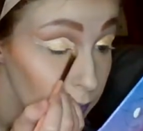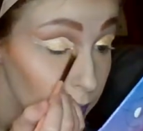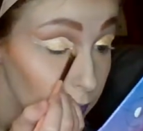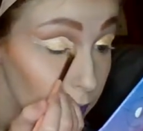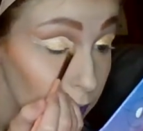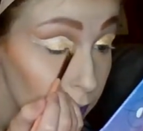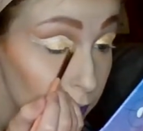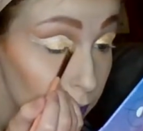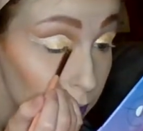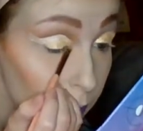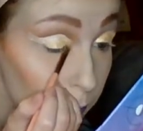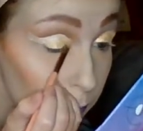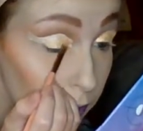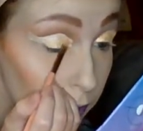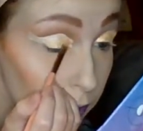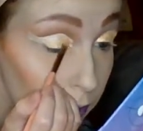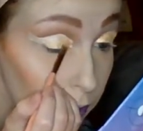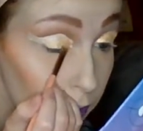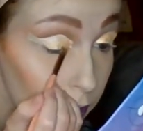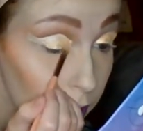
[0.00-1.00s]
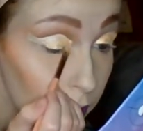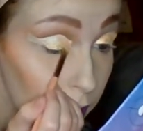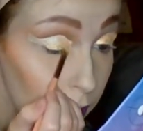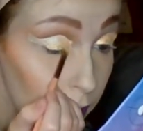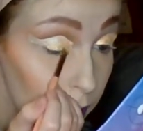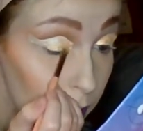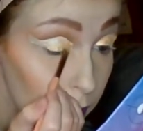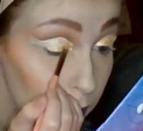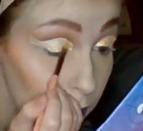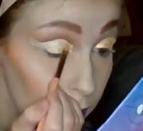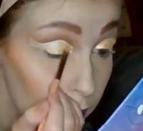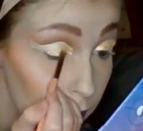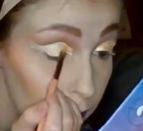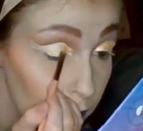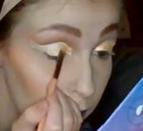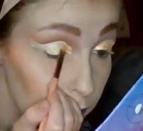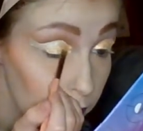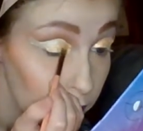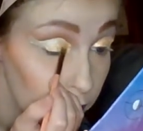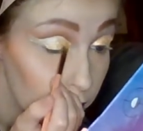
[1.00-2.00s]
And I'm getting
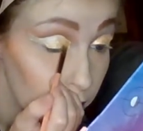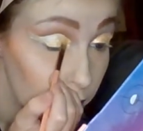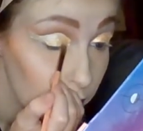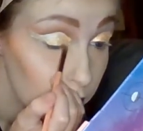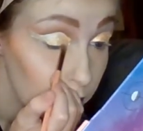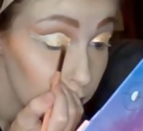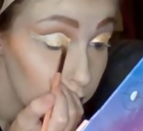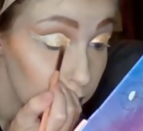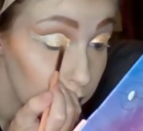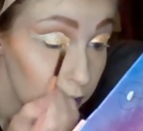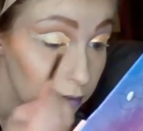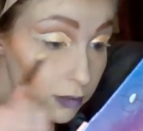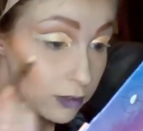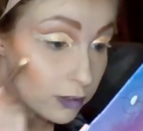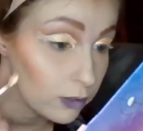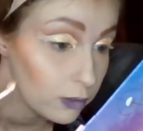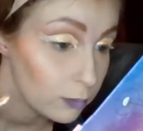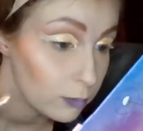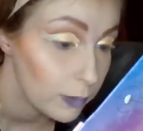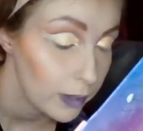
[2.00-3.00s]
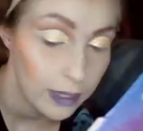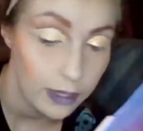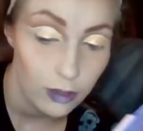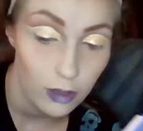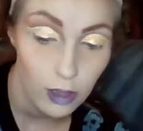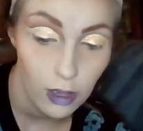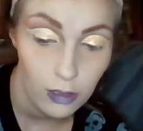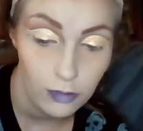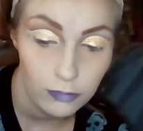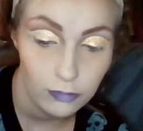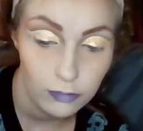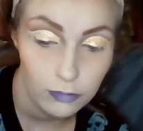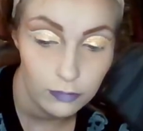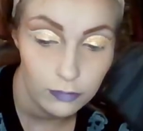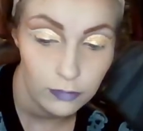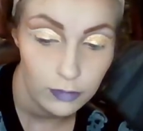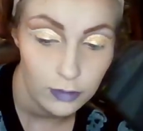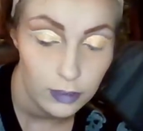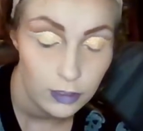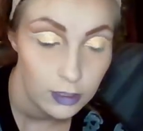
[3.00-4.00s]
very, very good payoff
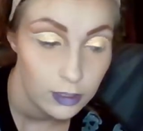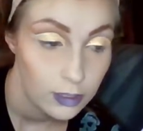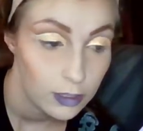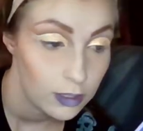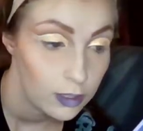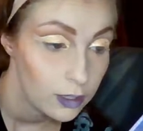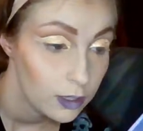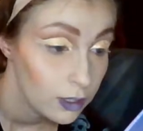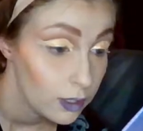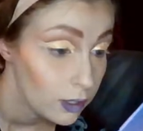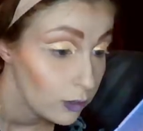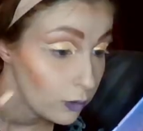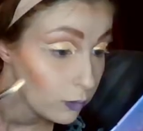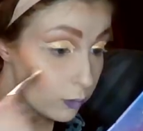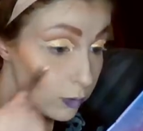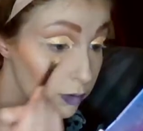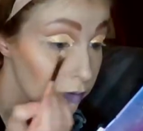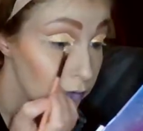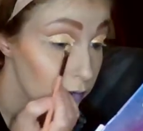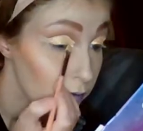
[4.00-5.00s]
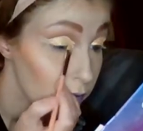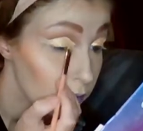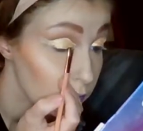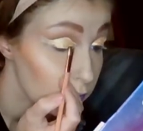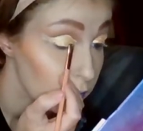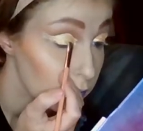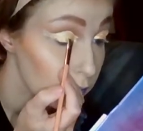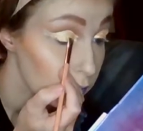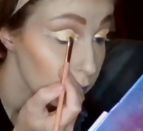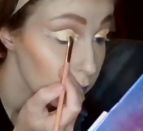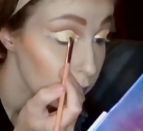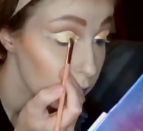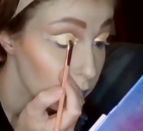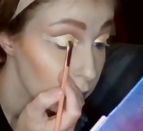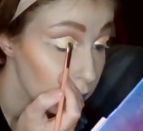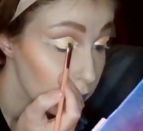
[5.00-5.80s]
with this.